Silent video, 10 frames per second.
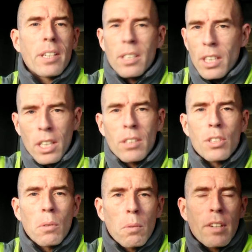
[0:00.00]
You can
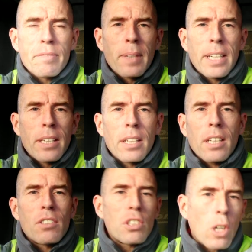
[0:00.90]
do it with me. You
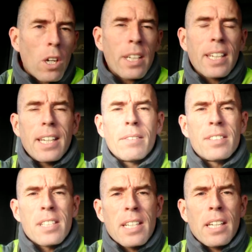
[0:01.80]
can start it again
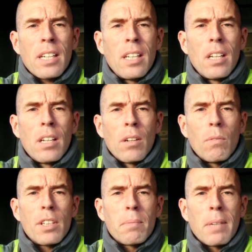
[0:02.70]
today
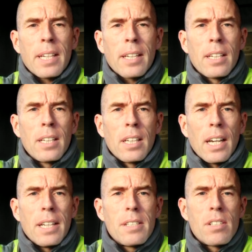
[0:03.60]
with me.
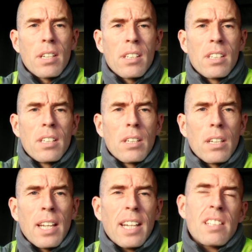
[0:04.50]
And
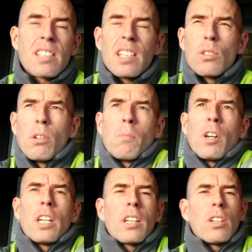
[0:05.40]
like I say, don't
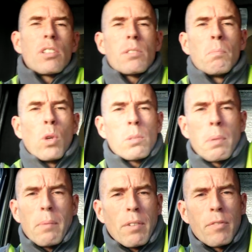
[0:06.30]
worry, because most
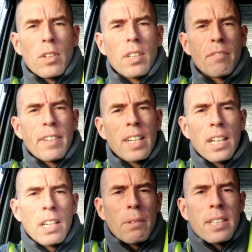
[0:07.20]
people fucking fail
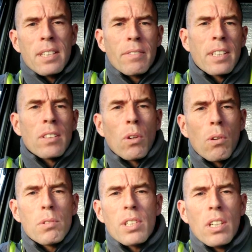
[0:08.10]
anyway, don't they? They
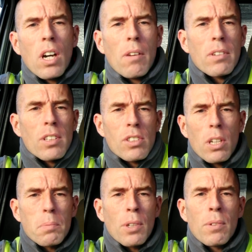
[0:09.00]
always say, oh, I'm going to
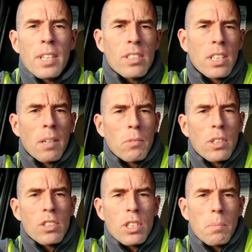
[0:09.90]
stop doing this and I'm going
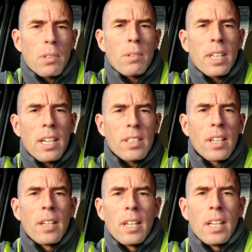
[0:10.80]
to stop doing that.
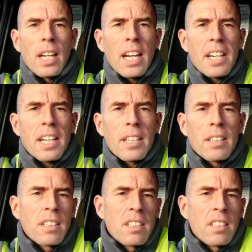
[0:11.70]
And then,